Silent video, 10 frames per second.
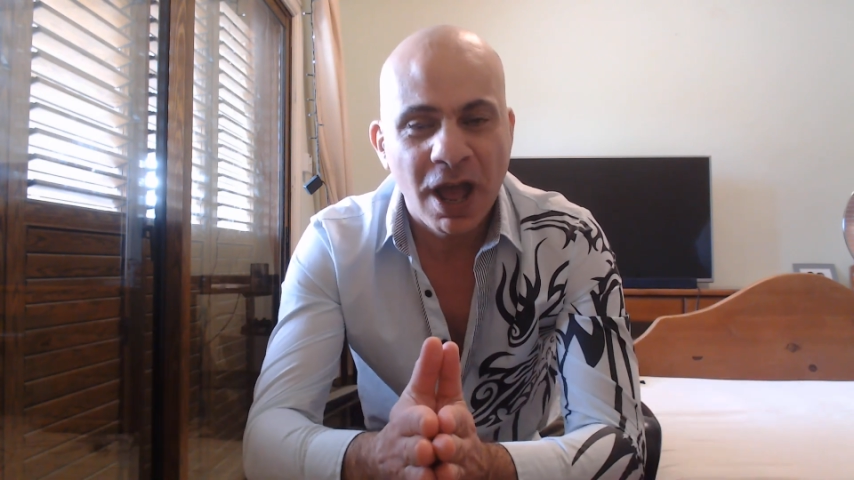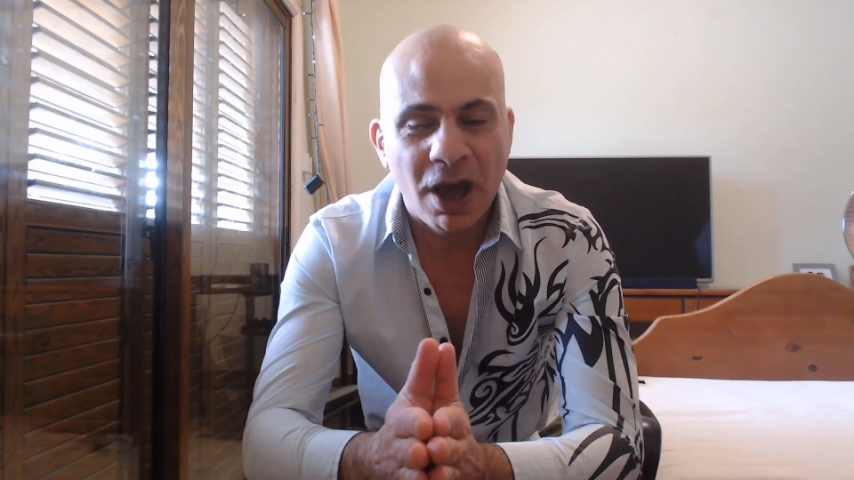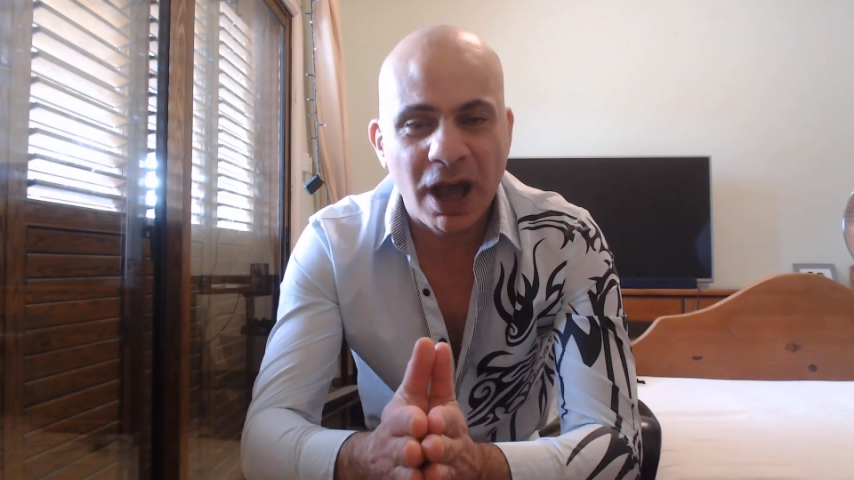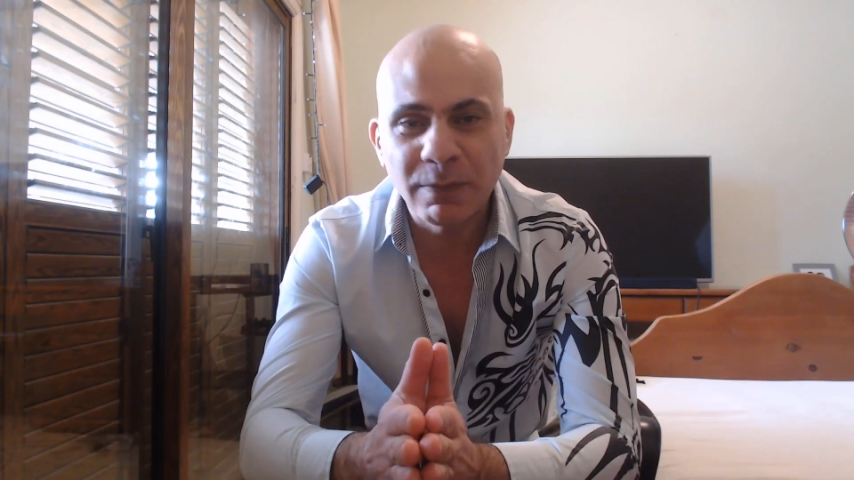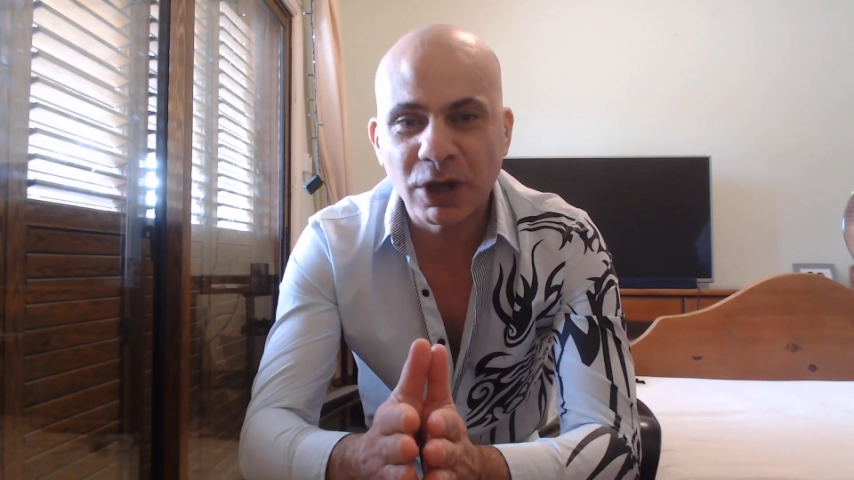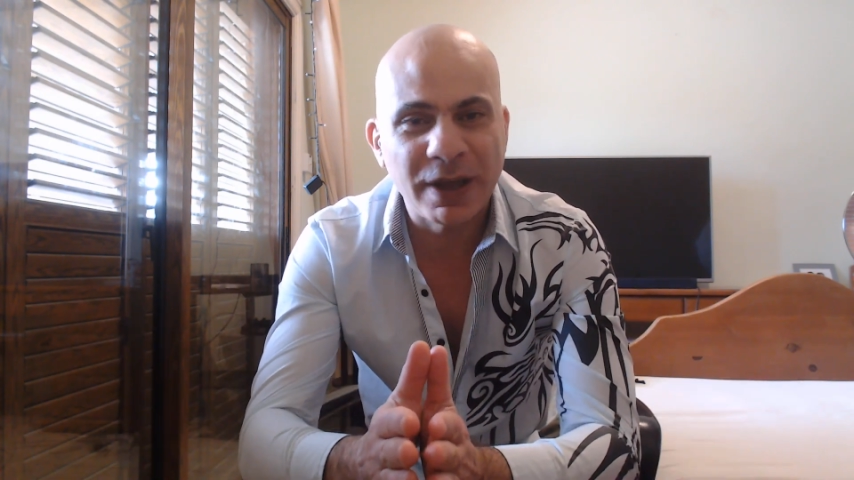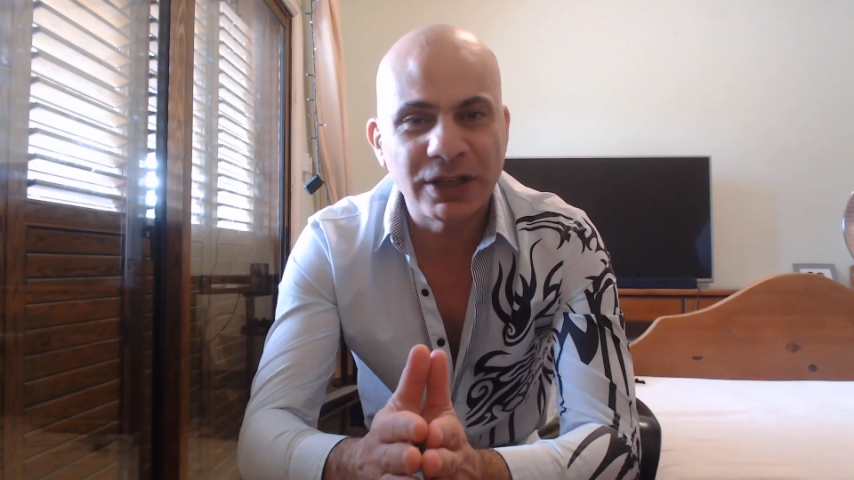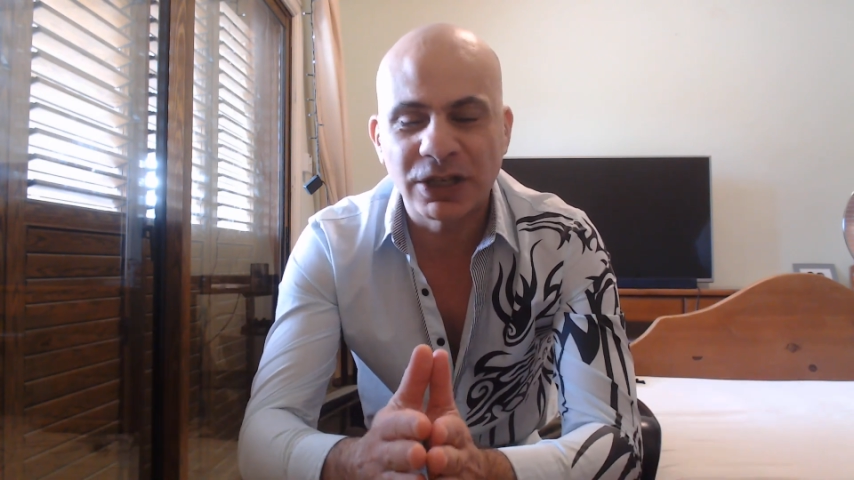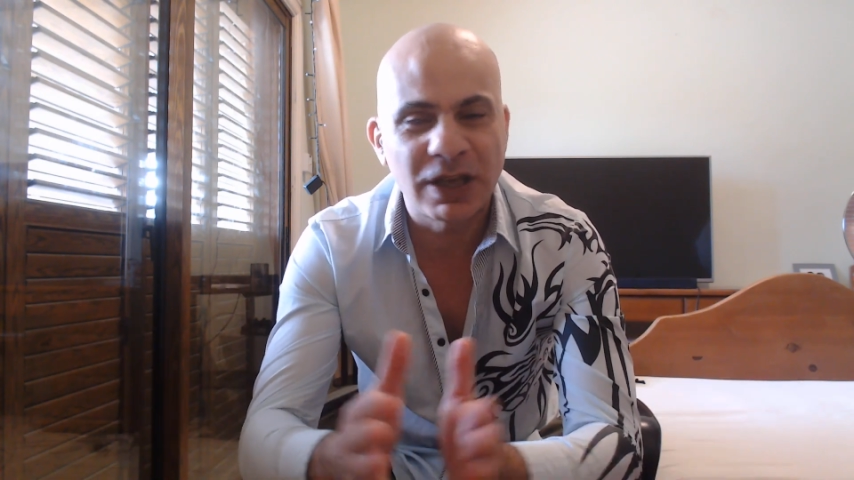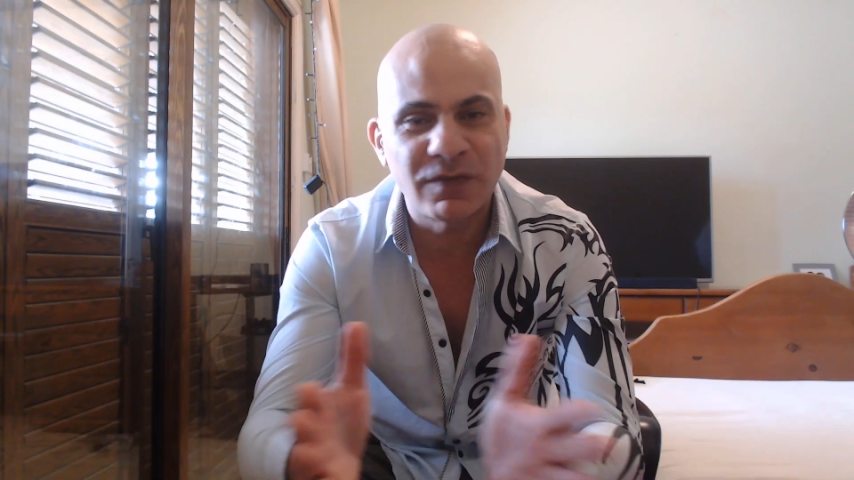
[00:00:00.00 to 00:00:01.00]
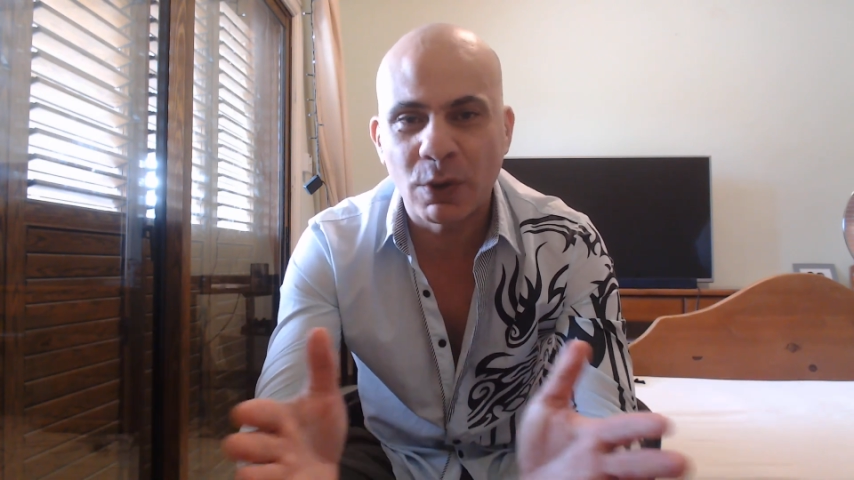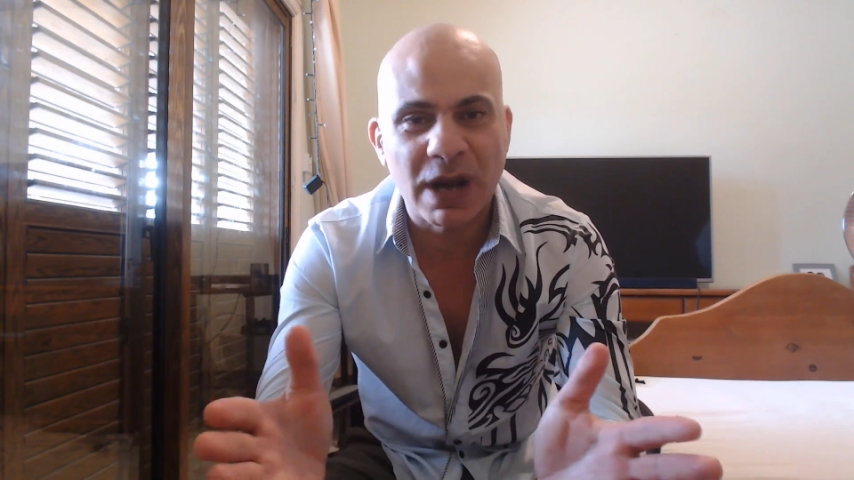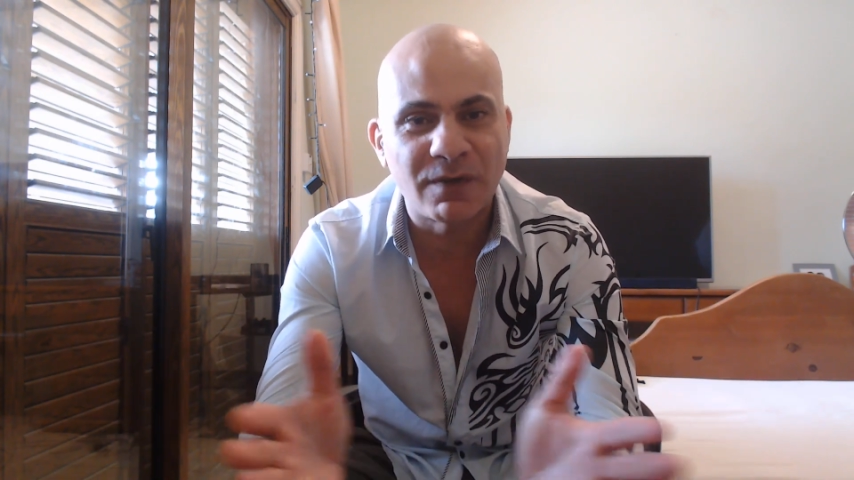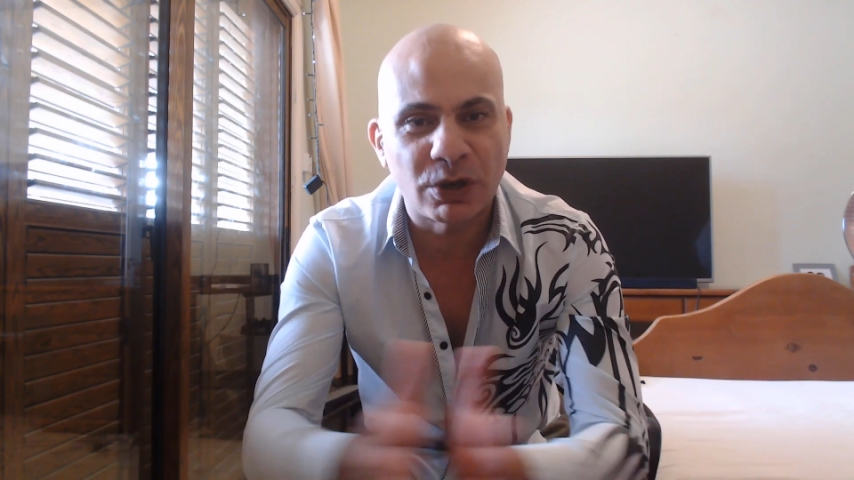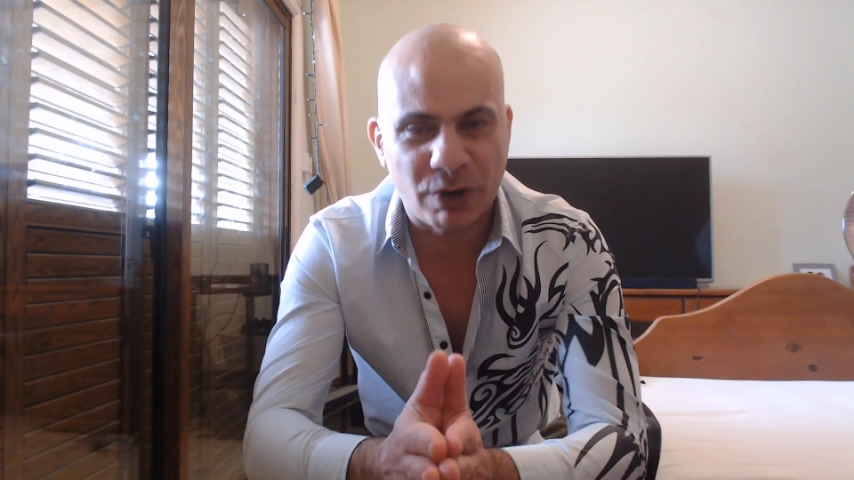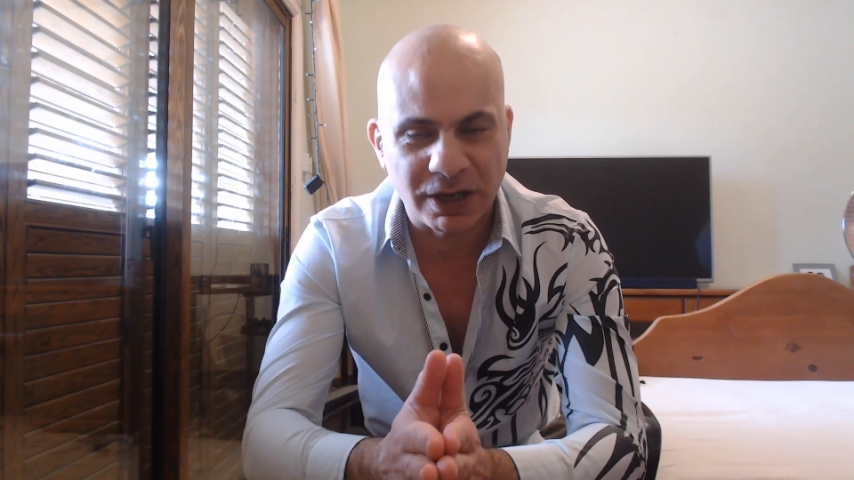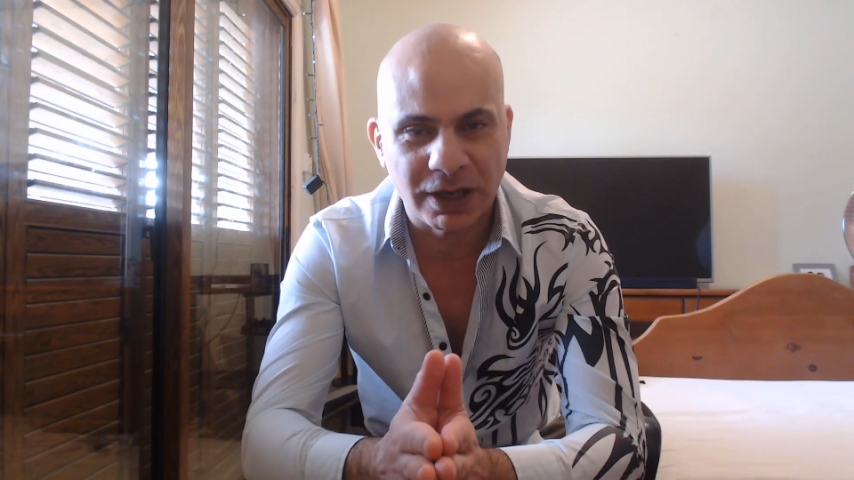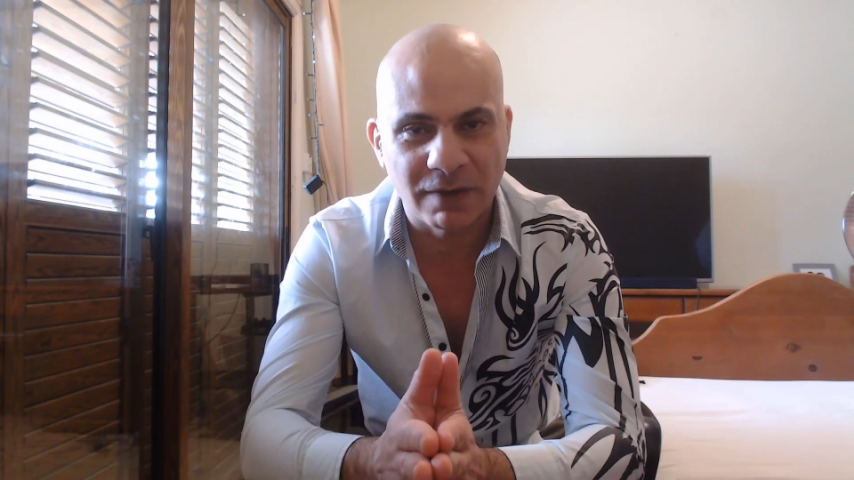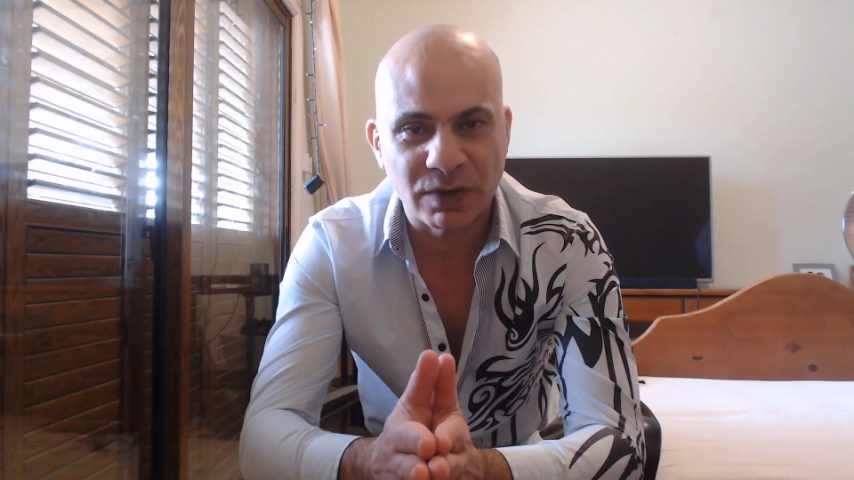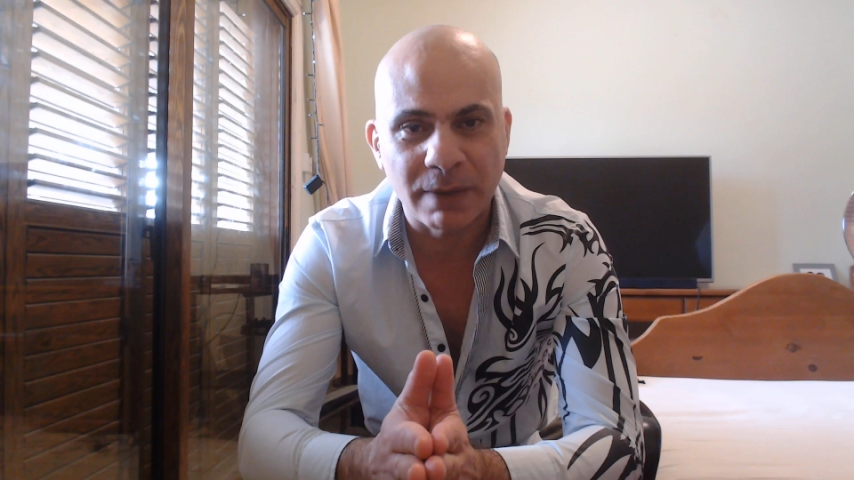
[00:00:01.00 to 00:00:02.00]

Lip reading: I'm going to give you another great gift.